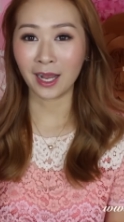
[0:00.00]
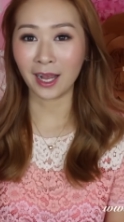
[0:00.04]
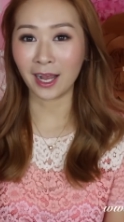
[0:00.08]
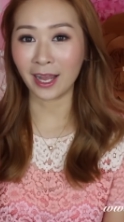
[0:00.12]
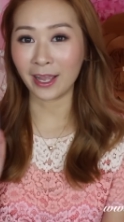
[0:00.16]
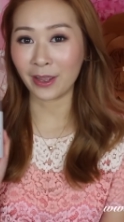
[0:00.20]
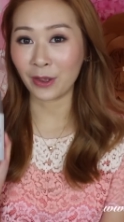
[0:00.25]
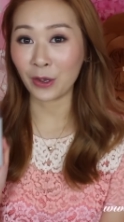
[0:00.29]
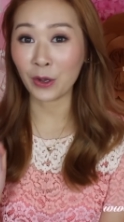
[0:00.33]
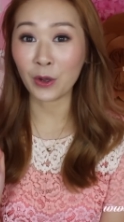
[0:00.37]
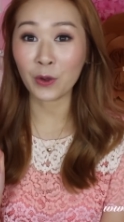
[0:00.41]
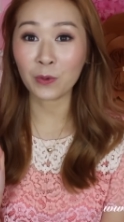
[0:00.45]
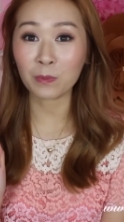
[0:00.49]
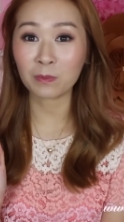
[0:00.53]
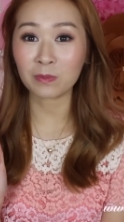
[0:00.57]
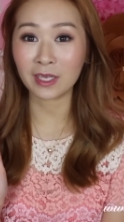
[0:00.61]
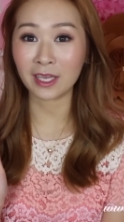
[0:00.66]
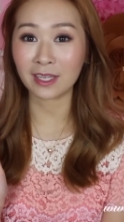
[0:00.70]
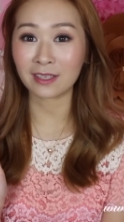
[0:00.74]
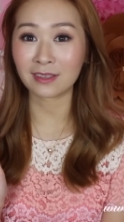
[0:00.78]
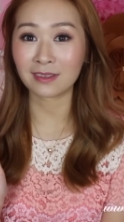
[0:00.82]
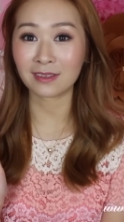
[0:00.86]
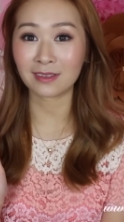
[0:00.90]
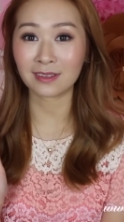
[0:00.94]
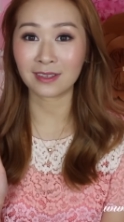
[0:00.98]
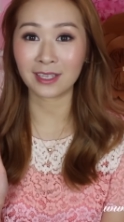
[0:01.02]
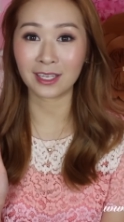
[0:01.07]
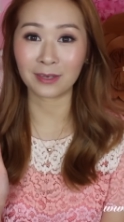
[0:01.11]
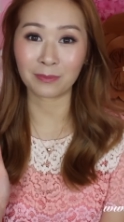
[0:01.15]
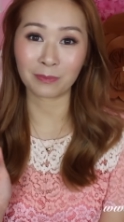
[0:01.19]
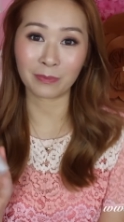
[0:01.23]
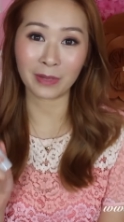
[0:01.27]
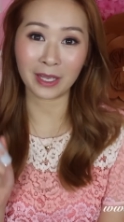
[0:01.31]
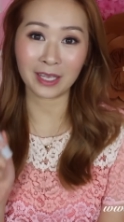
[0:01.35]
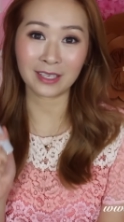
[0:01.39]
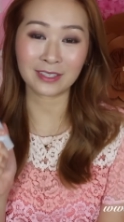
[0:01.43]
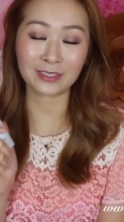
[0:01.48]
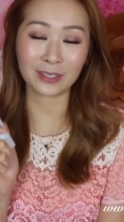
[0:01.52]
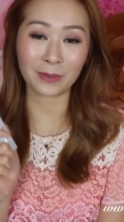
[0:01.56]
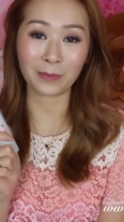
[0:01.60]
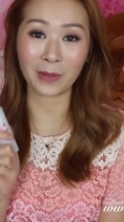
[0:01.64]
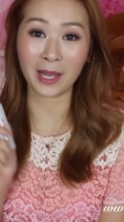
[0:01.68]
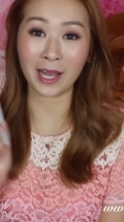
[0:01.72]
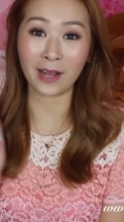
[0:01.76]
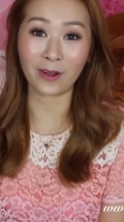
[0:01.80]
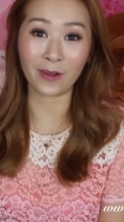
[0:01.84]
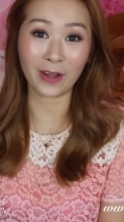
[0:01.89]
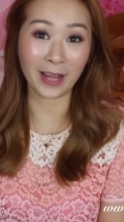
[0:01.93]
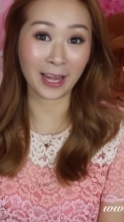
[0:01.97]
I hope that it may
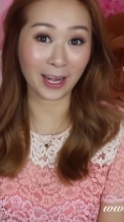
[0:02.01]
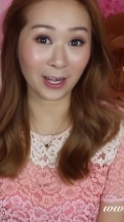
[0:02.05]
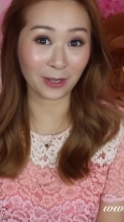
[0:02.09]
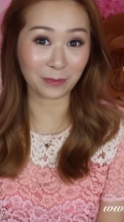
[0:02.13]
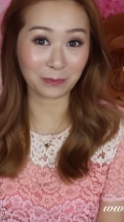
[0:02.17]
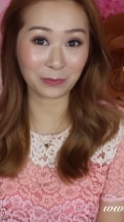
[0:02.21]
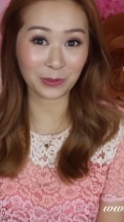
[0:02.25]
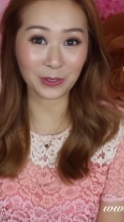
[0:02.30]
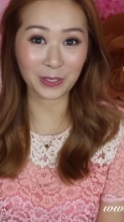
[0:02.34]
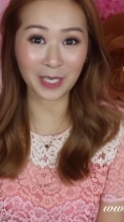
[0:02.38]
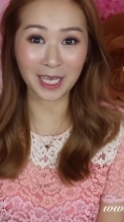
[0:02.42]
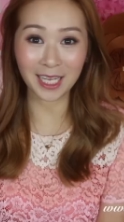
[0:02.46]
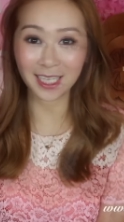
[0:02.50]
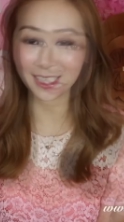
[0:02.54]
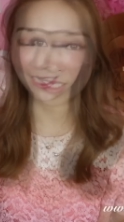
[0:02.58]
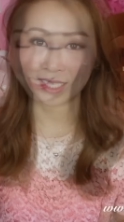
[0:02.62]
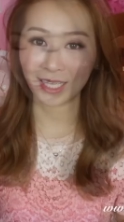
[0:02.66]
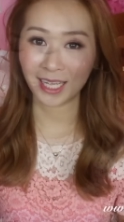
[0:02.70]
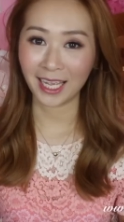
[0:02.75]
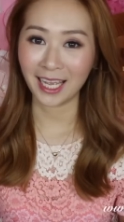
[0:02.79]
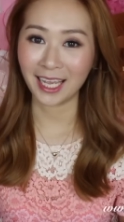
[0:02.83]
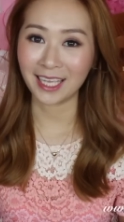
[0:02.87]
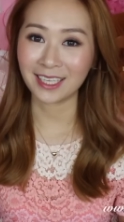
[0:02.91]
somehow help you guys.